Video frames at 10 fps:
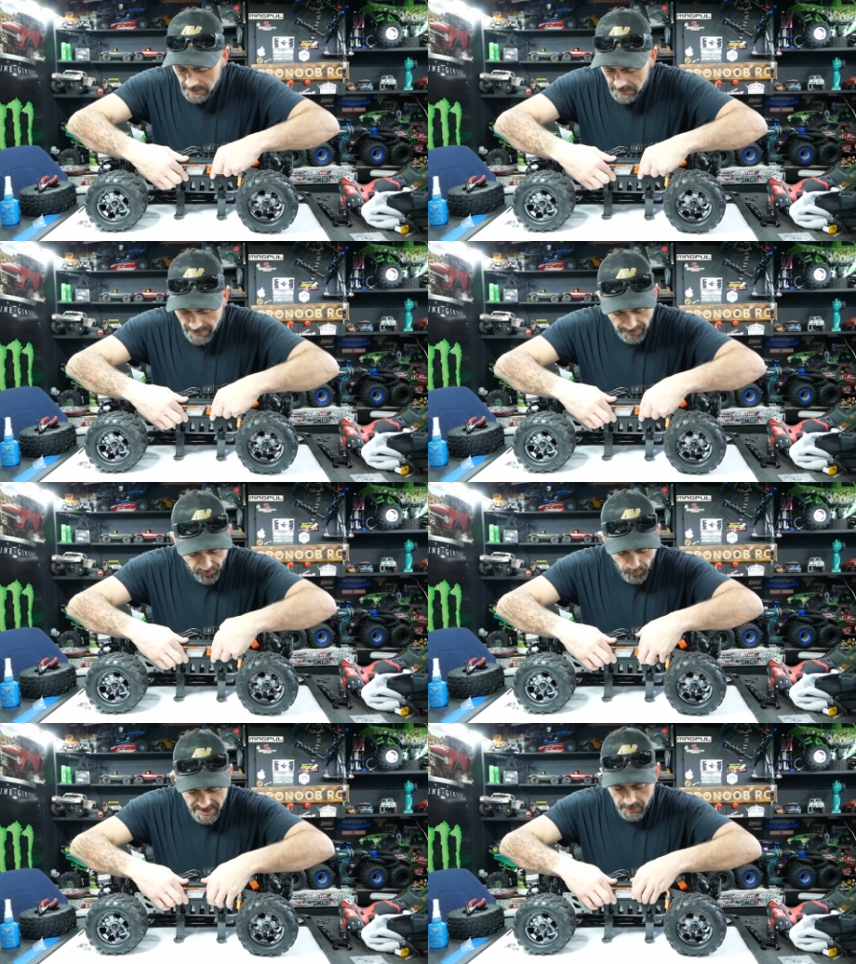
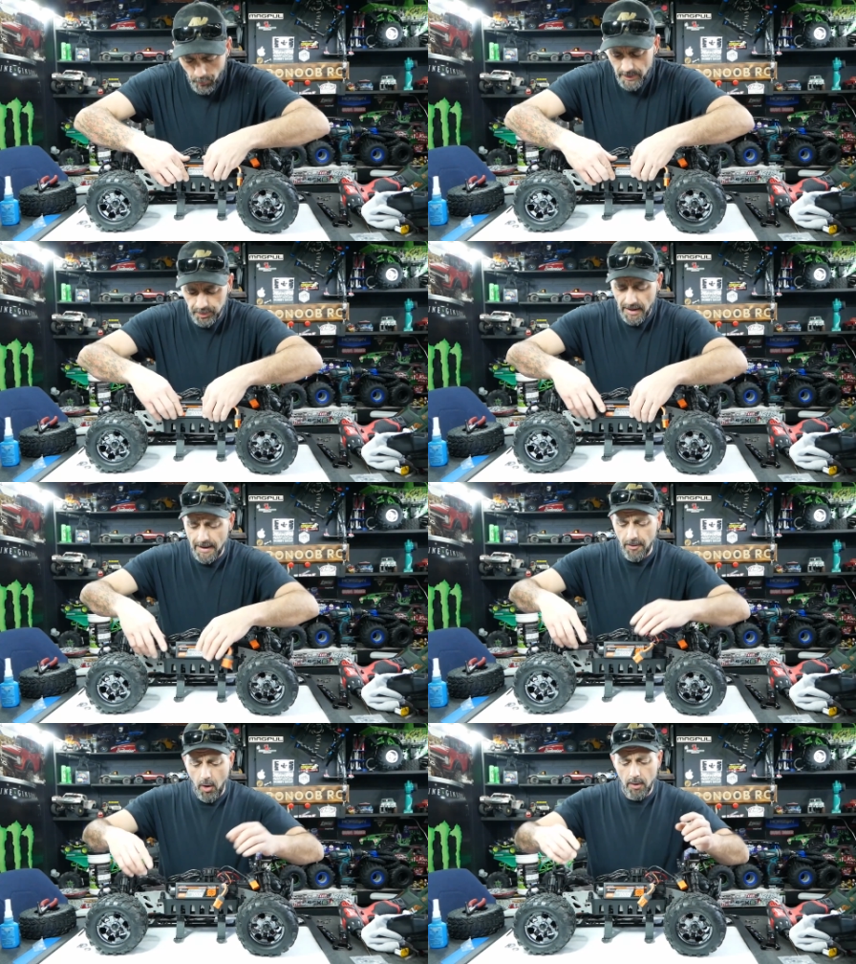next week we
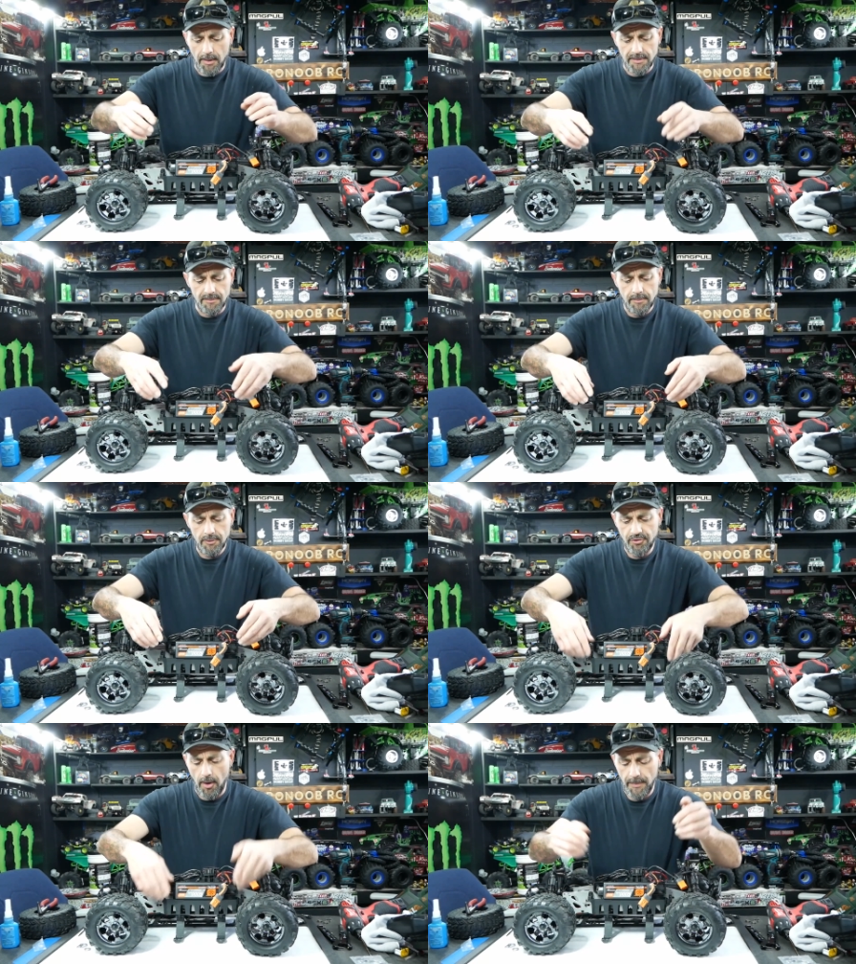plan on
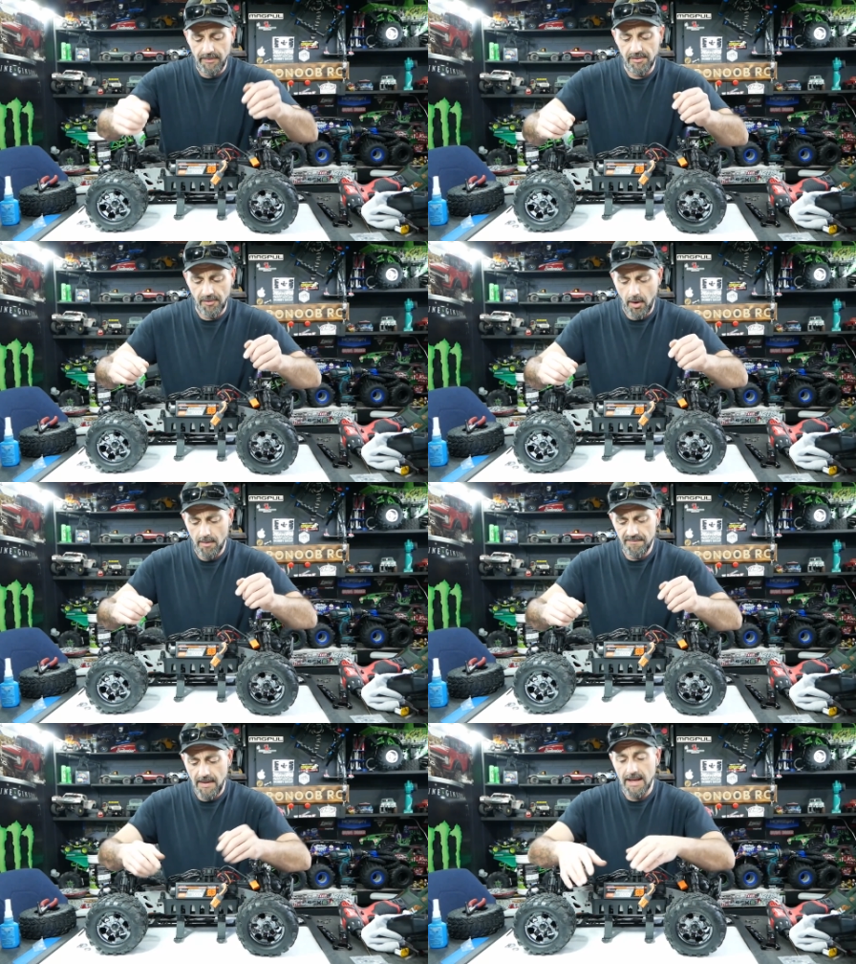chopping these
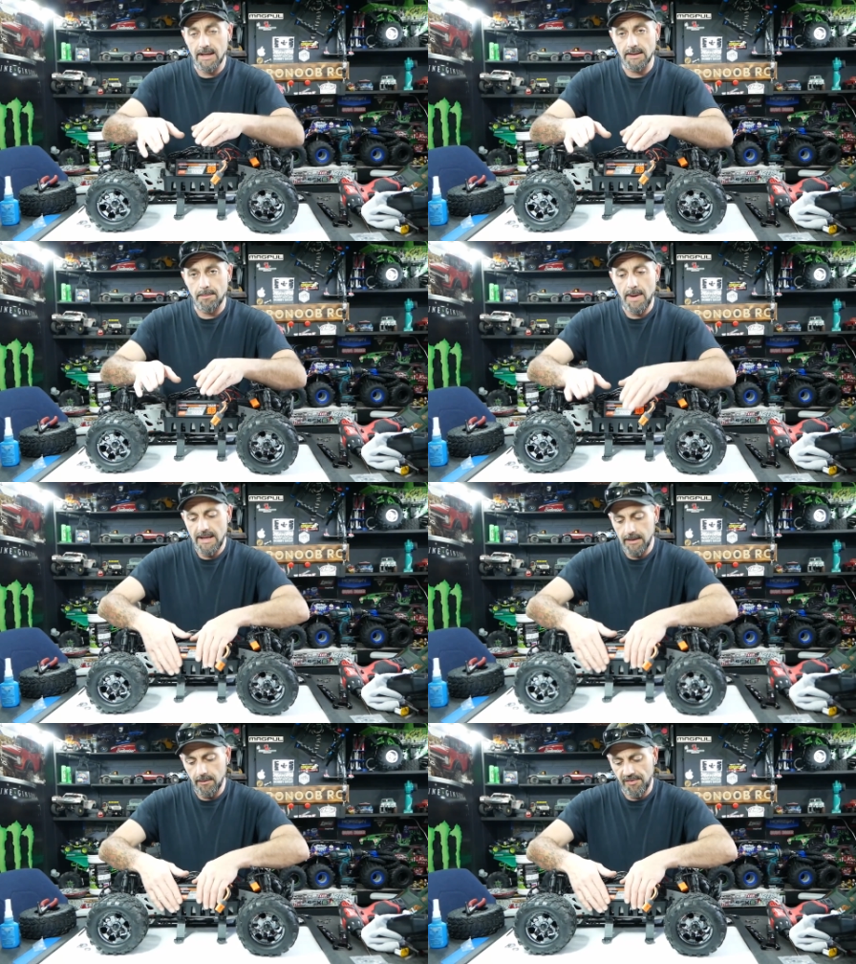off and
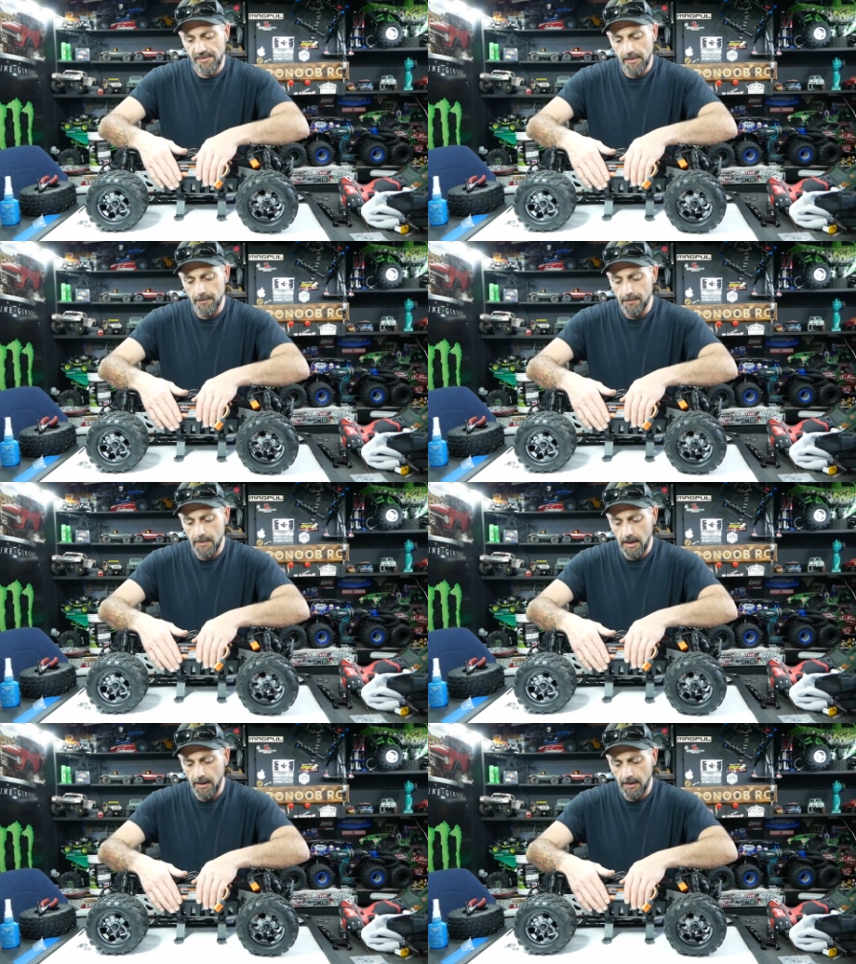making
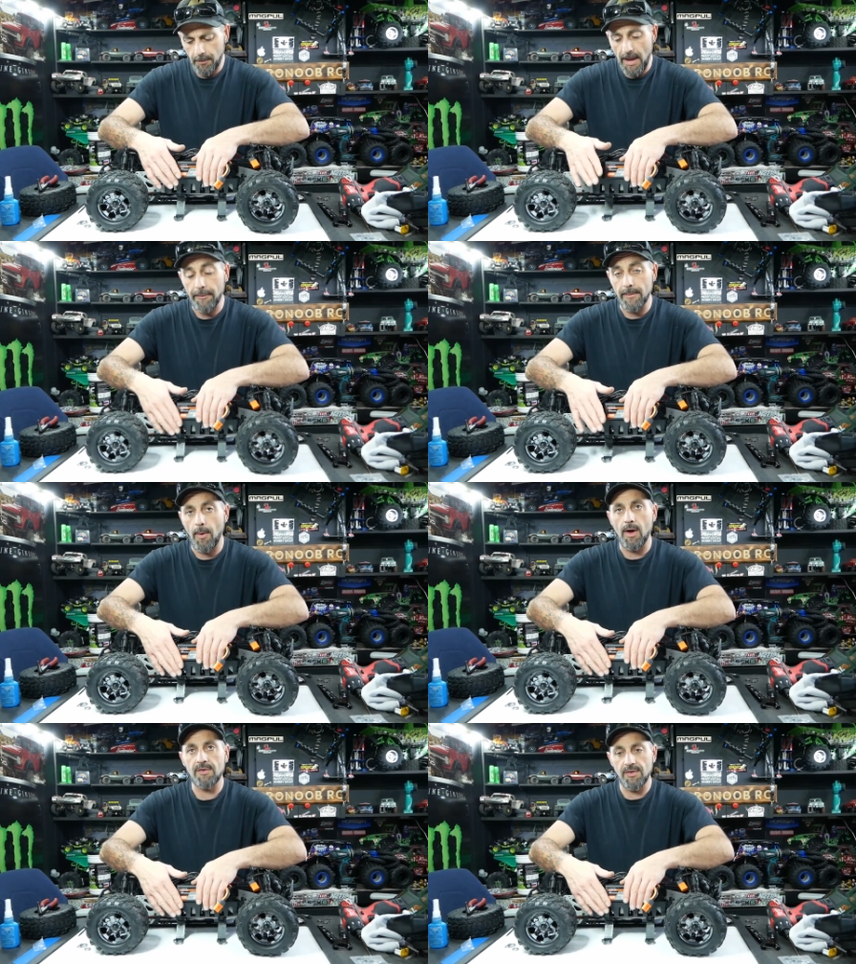some battery
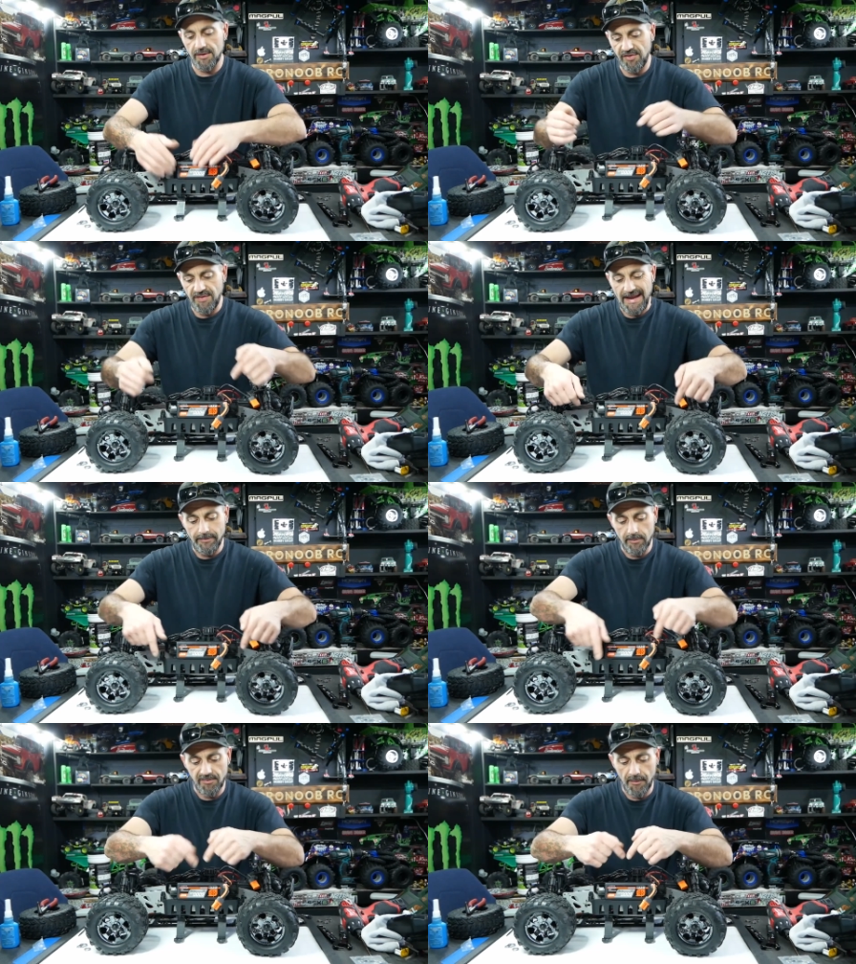boxes out of
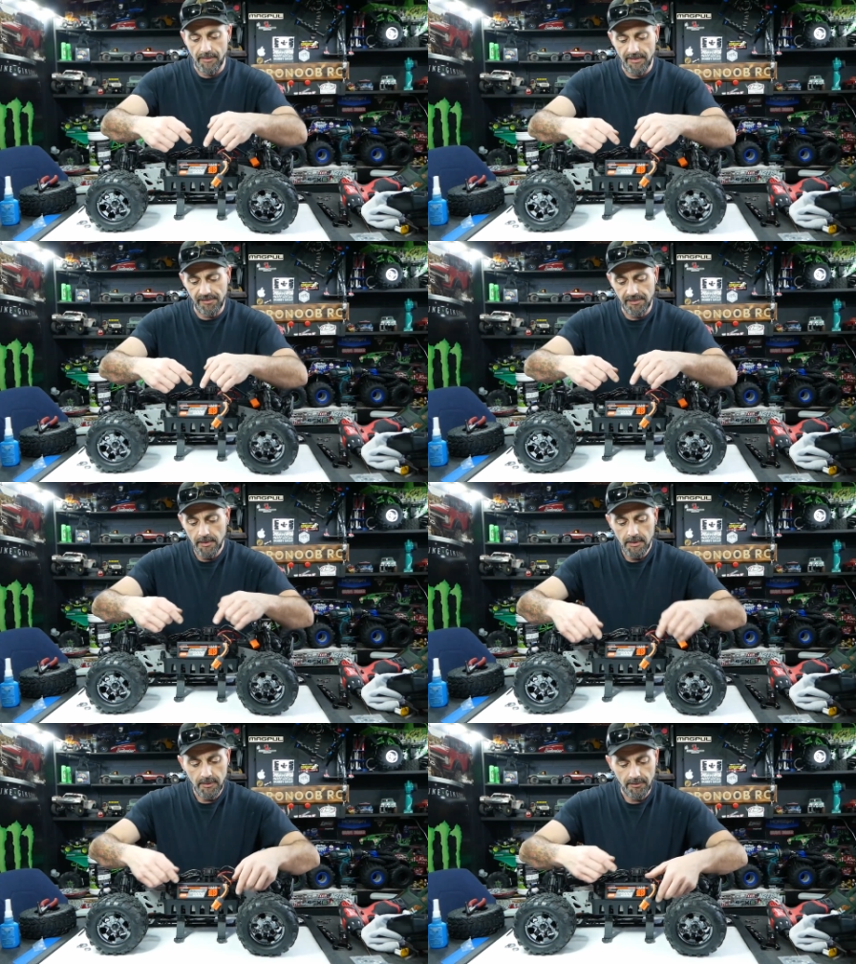stainless for this,
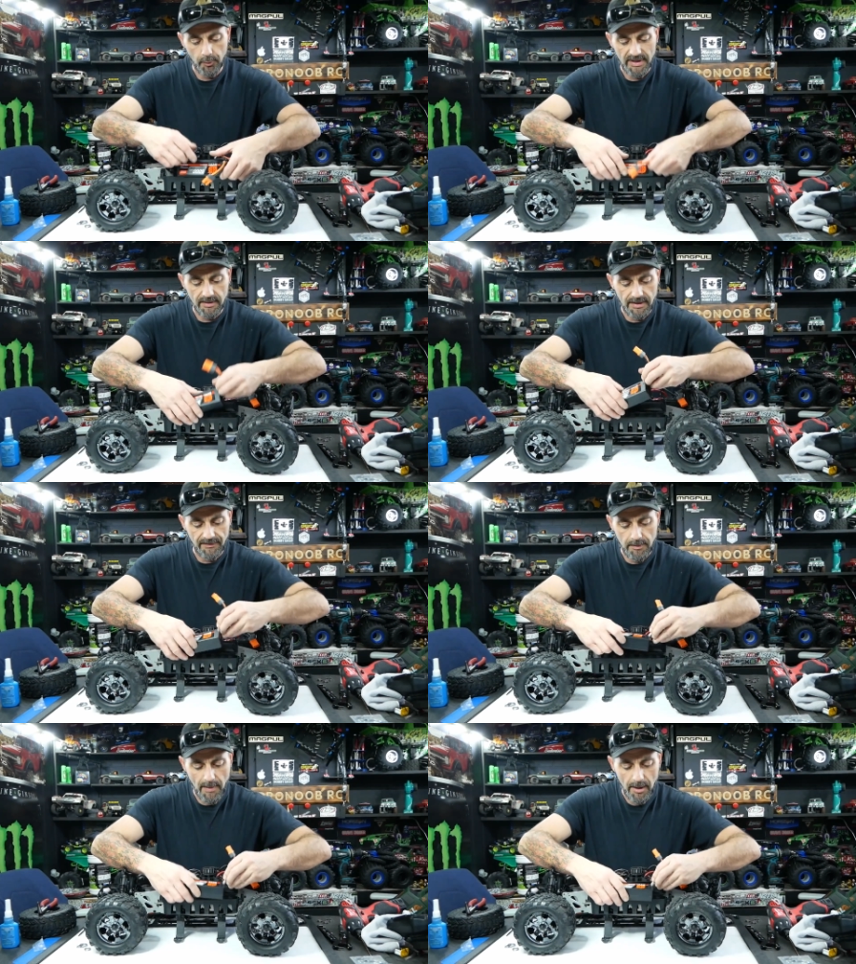so we can
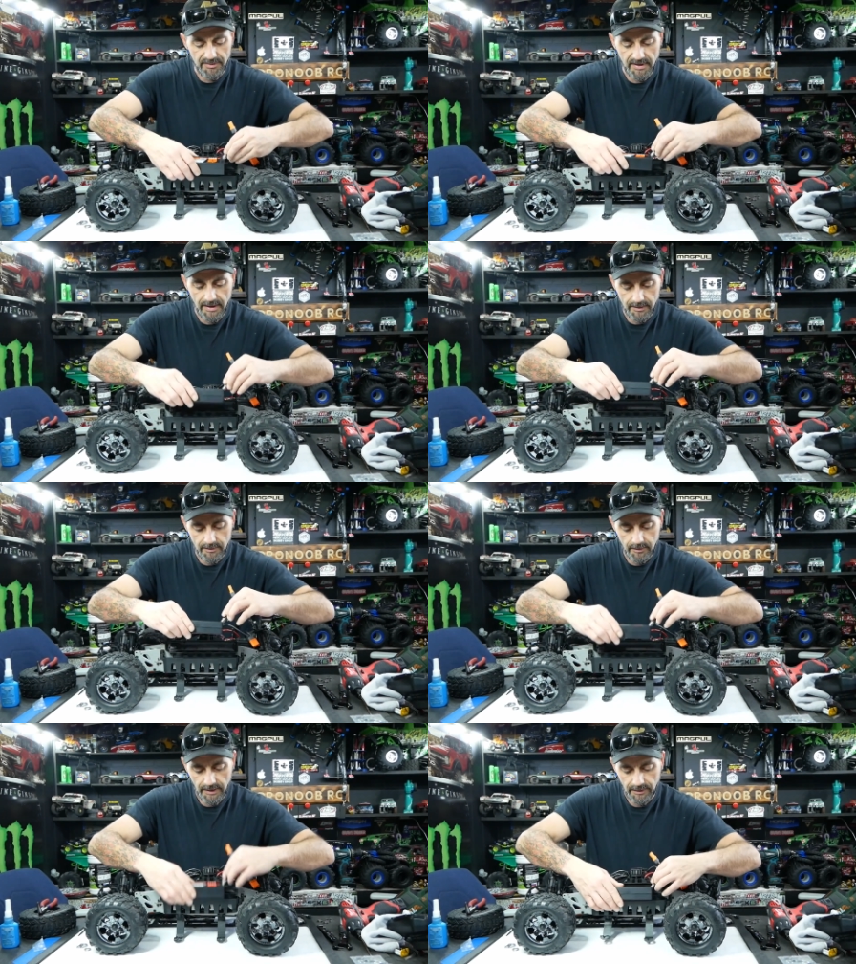get them mounted in,